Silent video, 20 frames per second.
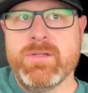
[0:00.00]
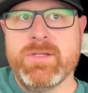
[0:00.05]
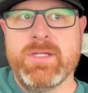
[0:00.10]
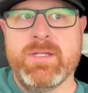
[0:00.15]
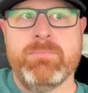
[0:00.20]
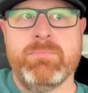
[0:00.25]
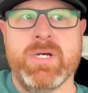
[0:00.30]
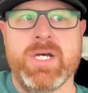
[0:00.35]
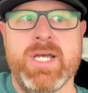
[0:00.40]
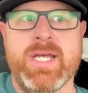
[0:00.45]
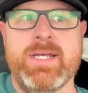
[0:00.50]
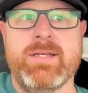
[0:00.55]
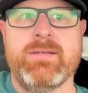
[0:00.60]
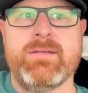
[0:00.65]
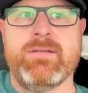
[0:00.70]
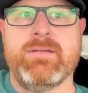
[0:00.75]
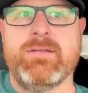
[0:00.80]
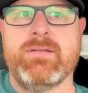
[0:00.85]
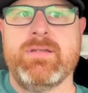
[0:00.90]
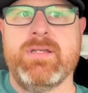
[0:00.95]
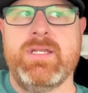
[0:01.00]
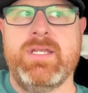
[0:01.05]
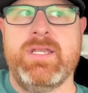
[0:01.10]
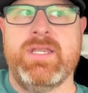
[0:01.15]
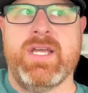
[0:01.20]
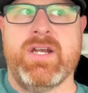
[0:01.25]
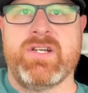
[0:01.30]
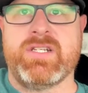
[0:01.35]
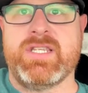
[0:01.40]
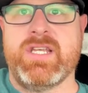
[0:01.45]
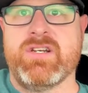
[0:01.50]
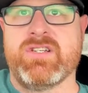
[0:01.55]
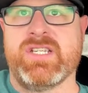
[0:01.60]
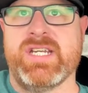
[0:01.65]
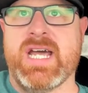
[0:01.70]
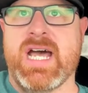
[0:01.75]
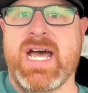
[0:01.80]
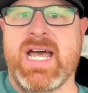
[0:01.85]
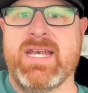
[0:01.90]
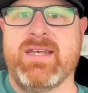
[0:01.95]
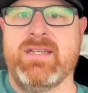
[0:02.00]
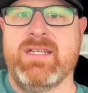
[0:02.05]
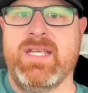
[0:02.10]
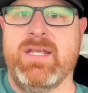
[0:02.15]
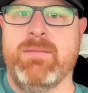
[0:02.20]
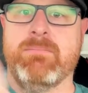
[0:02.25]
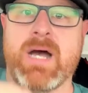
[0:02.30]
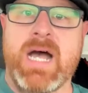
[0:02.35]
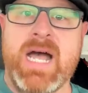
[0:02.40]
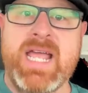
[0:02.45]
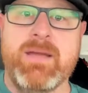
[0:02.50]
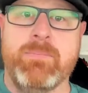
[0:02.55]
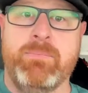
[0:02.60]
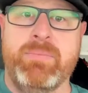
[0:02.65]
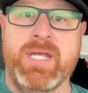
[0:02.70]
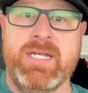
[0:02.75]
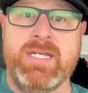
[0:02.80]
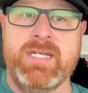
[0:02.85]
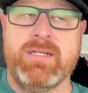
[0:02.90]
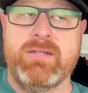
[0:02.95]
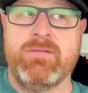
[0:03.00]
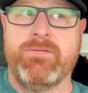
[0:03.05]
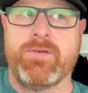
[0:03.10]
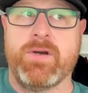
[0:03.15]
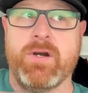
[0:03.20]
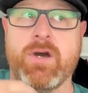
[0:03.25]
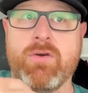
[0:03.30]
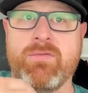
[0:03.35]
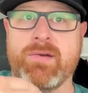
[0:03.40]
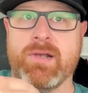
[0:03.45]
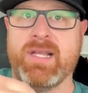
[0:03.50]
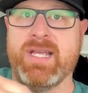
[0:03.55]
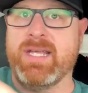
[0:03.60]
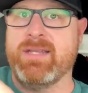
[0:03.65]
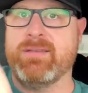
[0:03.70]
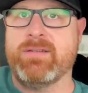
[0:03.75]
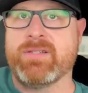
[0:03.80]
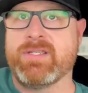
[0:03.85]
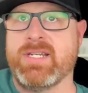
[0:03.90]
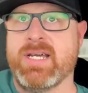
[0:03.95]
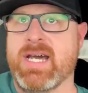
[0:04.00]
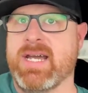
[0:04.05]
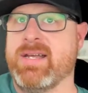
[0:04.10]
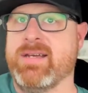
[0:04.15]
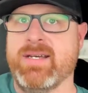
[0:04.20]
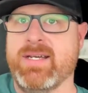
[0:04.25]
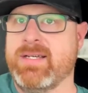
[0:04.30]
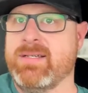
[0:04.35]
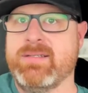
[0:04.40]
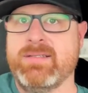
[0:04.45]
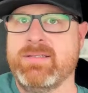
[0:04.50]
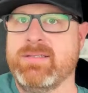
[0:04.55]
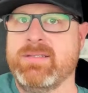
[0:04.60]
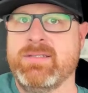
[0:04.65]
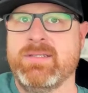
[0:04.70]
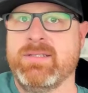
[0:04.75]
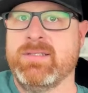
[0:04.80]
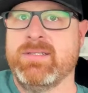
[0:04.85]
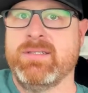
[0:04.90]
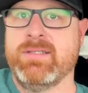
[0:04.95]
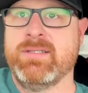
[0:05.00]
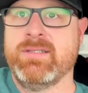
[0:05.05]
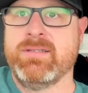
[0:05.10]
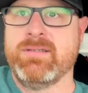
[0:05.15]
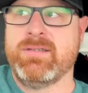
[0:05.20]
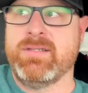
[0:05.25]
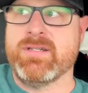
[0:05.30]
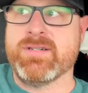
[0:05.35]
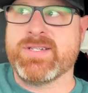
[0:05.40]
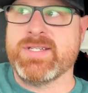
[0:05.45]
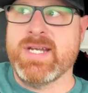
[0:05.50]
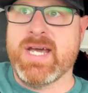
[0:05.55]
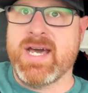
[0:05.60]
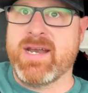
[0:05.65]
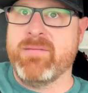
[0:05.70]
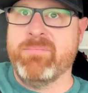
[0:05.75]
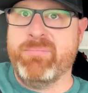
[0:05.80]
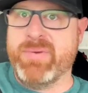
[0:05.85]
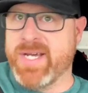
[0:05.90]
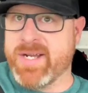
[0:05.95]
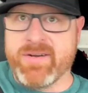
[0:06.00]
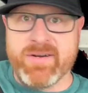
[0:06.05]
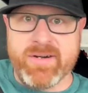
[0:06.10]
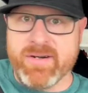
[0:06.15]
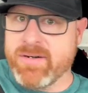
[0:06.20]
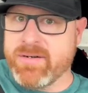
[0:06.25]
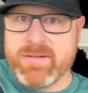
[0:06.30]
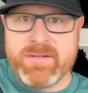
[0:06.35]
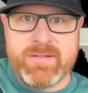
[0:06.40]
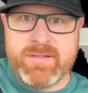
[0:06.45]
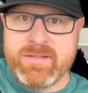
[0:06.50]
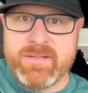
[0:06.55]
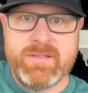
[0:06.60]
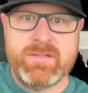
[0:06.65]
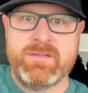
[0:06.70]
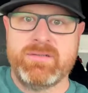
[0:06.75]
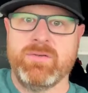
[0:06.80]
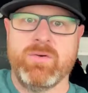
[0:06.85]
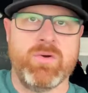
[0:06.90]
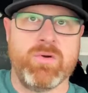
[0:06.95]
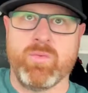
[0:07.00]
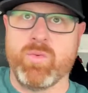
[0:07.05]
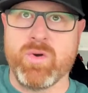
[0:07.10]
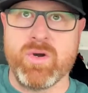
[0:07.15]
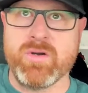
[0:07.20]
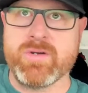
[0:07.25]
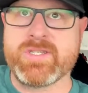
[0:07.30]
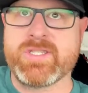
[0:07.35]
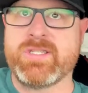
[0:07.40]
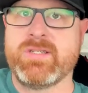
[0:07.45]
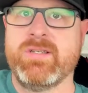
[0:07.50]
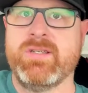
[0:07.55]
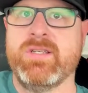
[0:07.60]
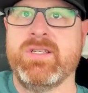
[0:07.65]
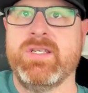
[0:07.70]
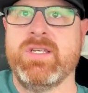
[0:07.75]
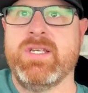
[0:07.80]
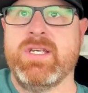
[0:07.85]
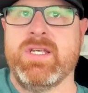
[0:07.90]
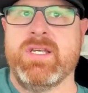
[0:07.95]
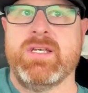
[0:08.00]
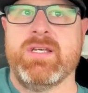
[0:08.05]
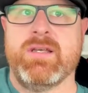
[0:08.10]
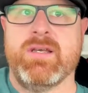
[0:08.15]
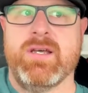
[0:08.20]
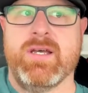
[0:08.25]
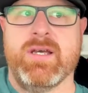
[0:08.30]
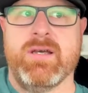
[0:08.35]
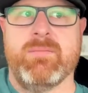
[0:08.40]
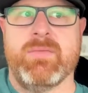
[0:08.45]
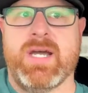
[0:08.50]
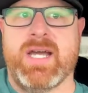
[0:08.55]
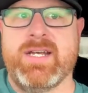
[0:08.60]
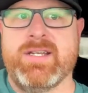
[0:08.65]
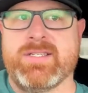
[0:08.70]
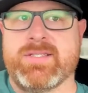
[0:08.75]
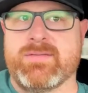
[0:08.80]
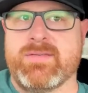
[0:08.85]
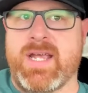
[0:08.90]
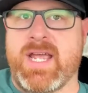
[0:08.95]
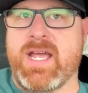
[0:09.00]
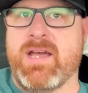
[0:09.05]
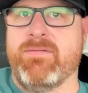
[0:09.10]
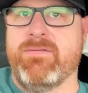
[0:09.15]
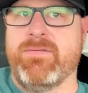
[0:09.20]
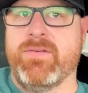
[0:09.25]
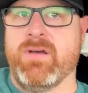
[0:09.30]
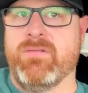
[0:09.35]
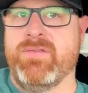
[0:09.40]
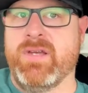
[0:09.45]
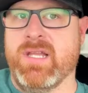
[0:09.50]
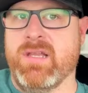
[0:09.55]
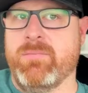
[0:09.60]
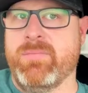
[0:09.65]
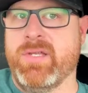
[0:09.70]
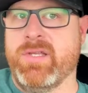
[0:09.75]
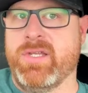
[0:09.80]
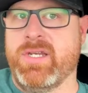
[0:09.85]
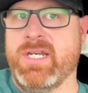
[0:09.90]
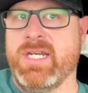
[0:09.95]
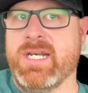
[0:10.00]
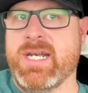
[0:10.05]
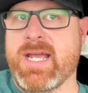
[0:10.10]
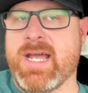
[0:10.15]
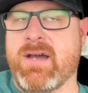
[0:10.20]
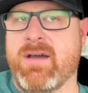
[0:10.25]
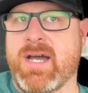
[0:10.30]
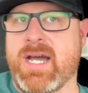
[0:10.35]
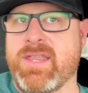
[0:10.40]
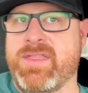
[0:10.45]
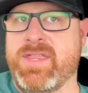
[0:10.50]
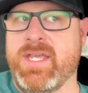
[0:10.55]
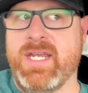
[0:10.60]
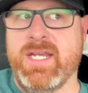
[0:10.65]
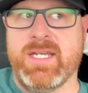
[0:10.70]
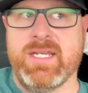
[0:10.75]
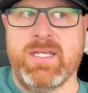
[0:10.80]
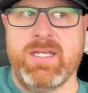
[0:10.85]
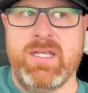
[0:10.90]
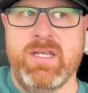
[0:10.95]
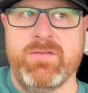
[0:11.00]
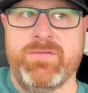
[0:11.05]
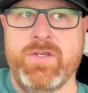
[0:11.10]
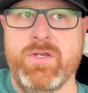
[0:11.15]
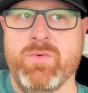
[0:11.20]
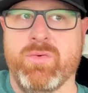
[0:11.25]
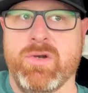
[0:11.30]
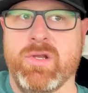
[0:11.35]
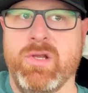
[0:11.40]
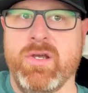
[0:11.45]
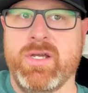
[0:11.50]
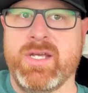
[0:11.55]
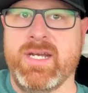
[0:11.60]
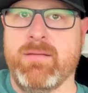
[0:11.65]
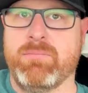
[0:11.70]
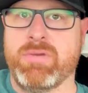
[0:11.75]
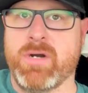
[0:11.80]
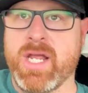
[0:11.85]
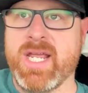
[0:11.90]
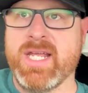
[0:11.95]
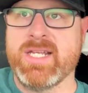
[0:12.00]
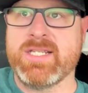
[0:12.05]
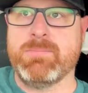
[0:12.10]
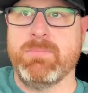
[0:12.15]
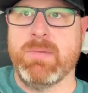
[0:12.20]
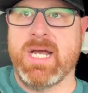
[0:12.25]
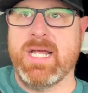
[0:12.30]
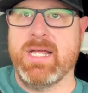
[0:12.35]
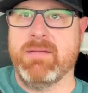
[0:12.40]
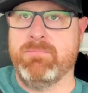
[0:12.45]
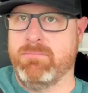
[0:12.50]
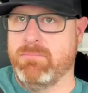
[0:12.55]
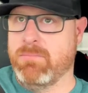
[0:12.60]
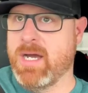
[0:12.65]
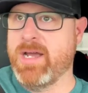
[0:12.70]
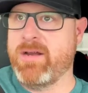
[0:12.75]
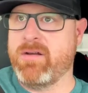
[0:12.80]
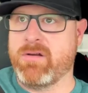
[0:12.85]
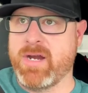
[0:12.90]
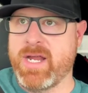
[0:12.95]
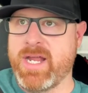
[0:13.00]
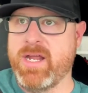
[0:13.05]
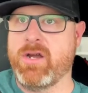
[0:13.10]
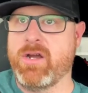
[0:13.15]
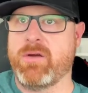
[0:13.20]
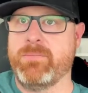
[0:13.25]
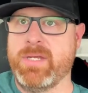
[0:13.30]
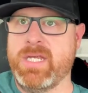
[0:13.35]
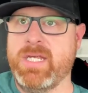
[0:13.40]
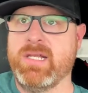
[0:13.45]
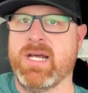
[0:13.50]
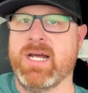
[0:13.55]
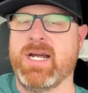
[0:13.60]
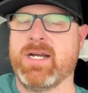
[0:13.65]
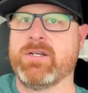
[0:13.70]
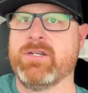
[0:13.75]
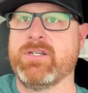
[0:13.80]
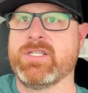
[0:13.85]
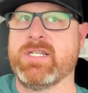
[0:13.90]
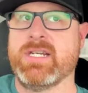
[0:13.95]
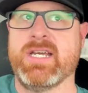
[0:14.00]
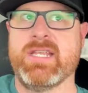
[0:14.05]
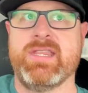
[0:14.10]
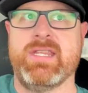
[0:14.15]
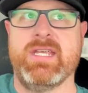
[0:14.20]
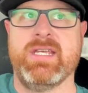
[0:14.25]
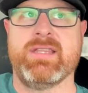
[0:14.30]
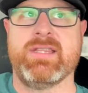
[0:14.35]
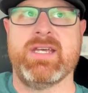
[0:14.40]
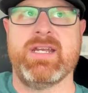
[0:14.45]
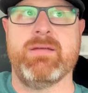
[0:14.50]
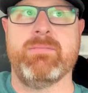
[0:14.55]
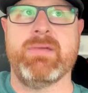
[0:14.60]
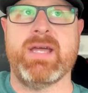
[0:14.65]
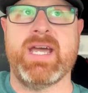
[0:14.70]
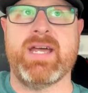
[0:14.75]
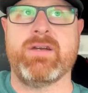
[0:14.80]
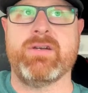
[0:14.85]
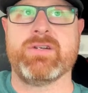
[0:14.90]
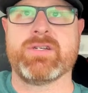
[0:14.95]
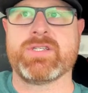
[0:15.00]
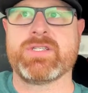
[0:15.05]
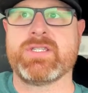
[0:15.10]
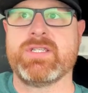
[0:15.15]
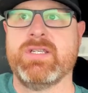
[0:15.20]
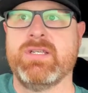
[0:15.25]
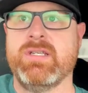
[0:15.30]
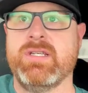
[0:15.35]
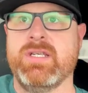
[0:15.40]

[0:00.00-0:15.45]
But there's not, in my opinion, for overland, there's not a better or worse. I just have availability. Now, I think if you were looking at brands, mine are ARB lockers, and I think that it matters